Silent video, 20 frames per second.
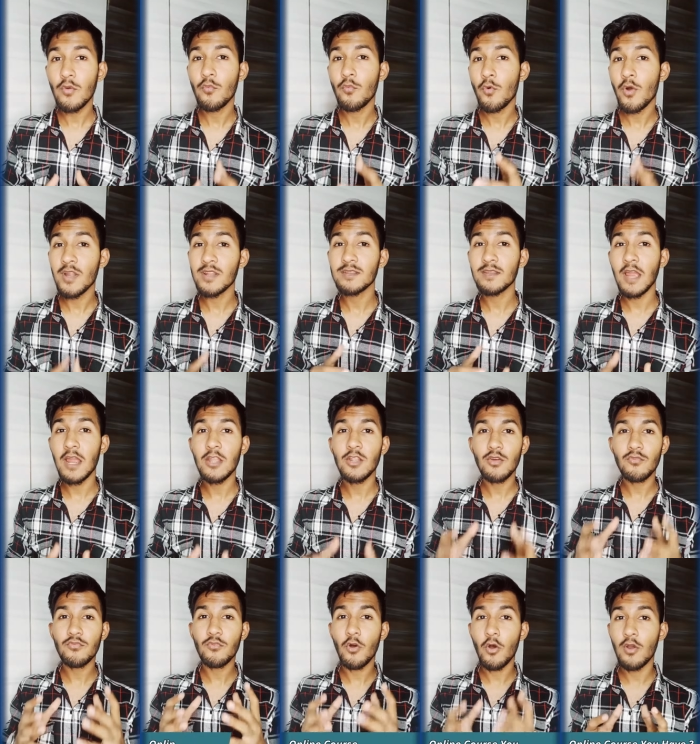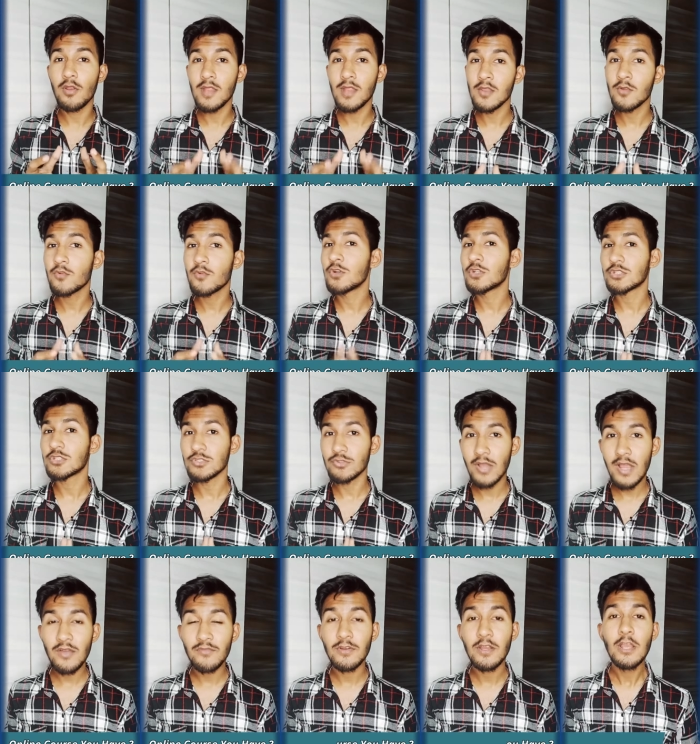what kind of online course you
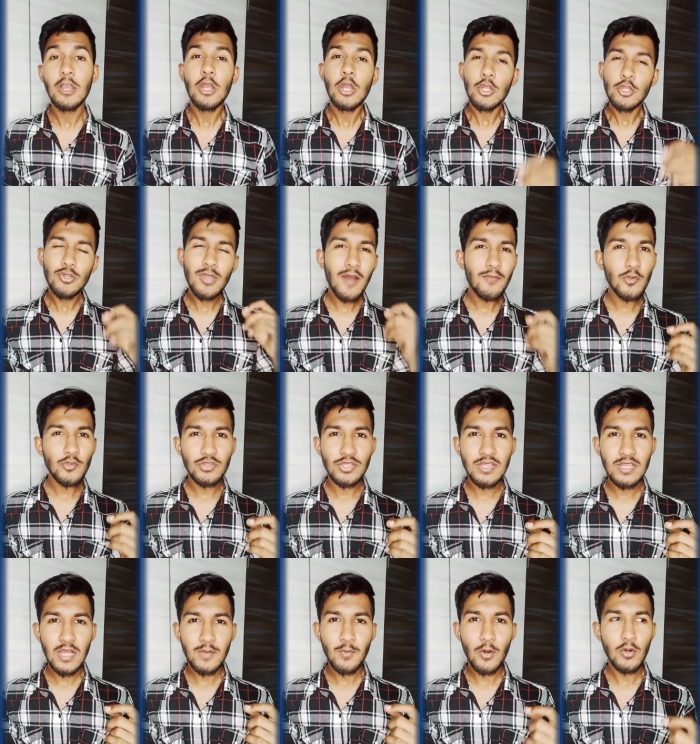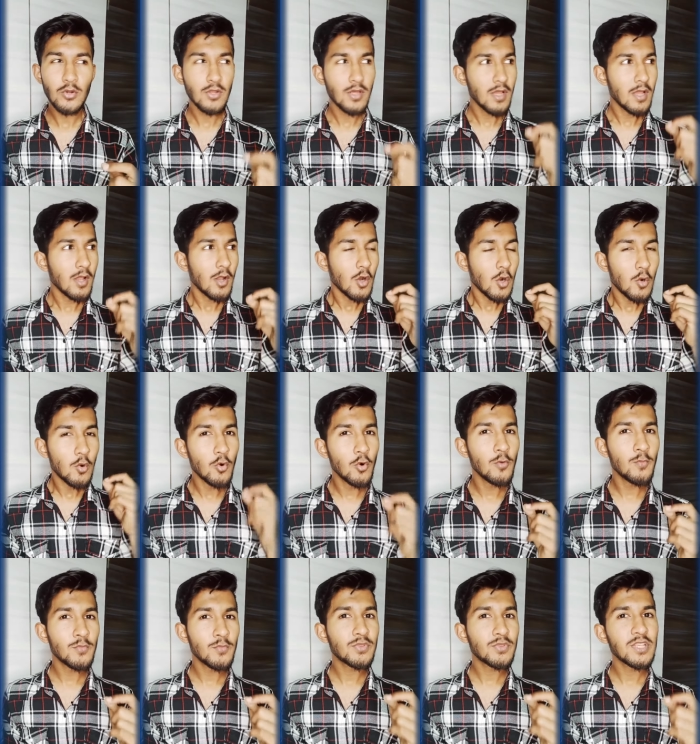have. You have to think about
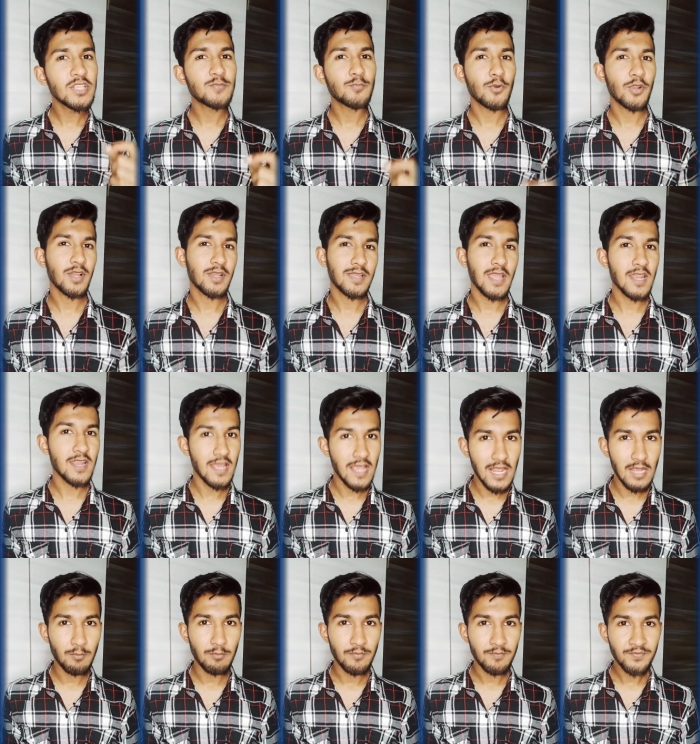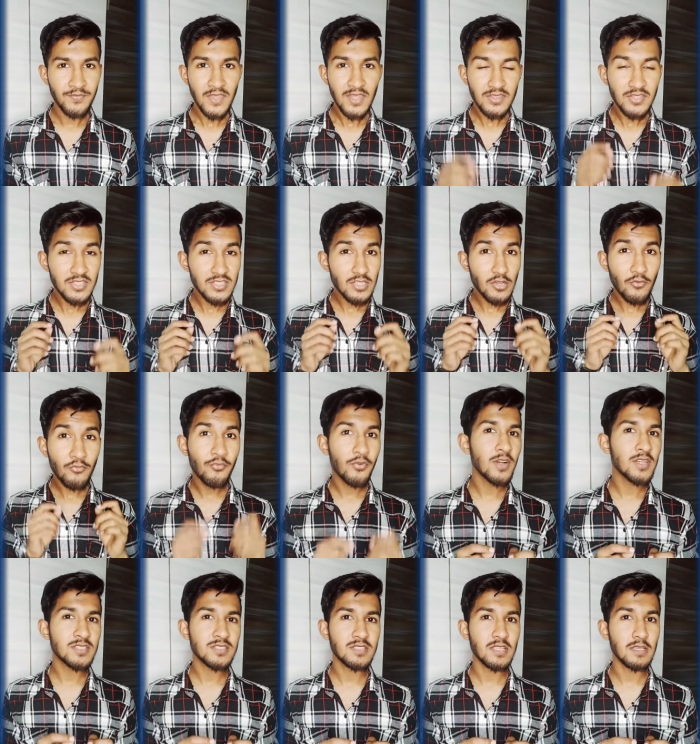whom this product can help. This is our
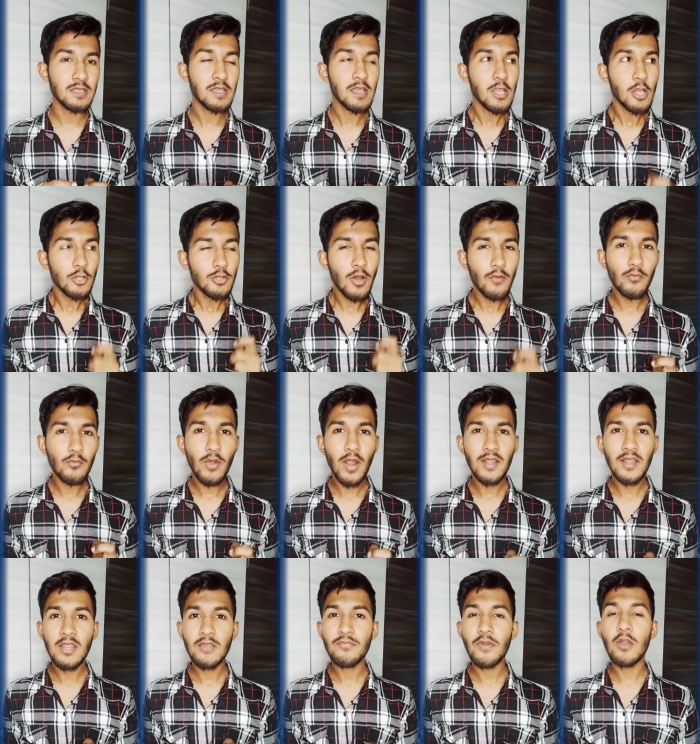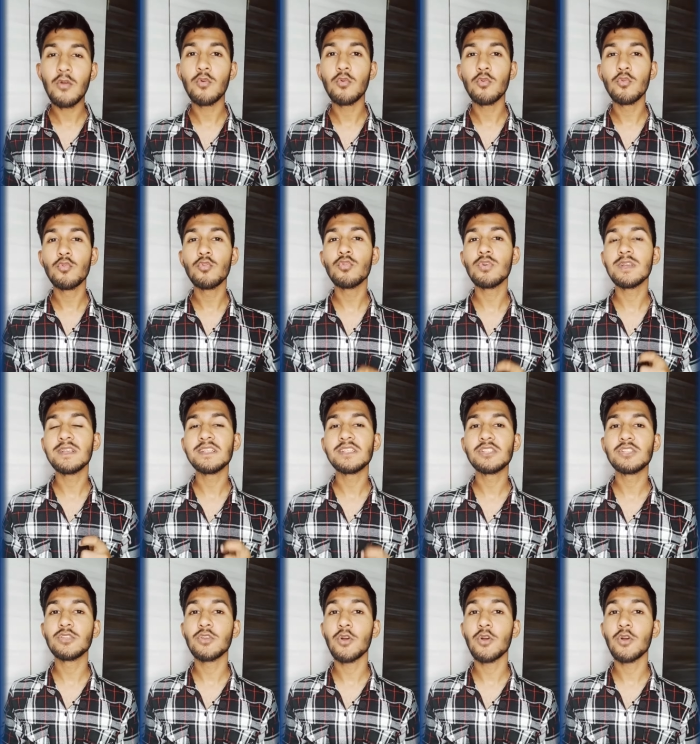first thing. You have to identify who is